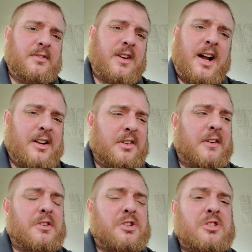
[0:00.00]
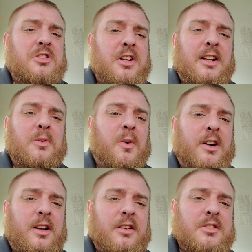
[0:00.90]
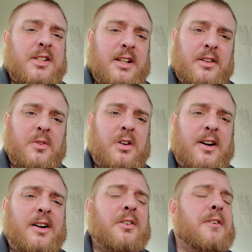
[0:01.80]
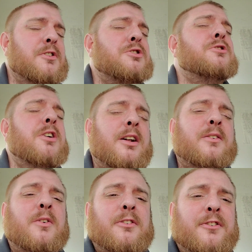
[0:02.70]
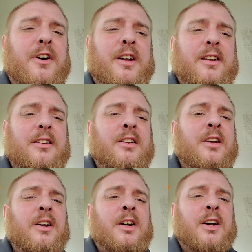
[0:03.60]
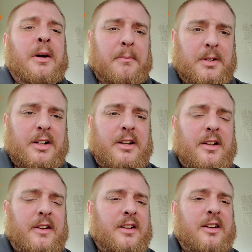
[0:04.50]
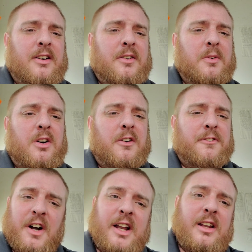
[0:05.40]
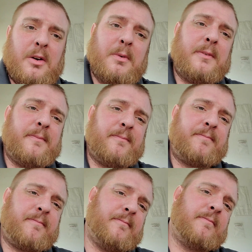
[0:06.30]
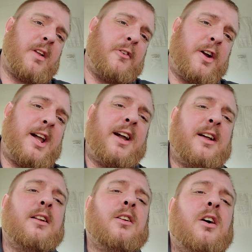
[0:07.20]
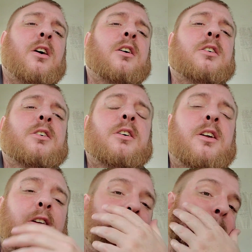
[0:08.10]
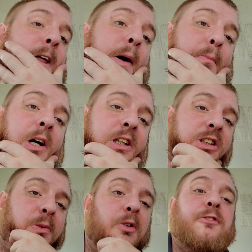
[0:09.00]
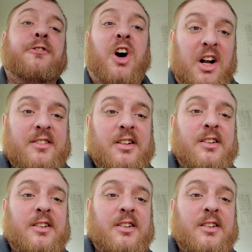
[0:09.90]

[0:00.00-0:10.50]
I don't give a shit what color skin you are. I don't give a shit what fucking, you know, we're all fucking human. If we can't get along that much, we're fucked.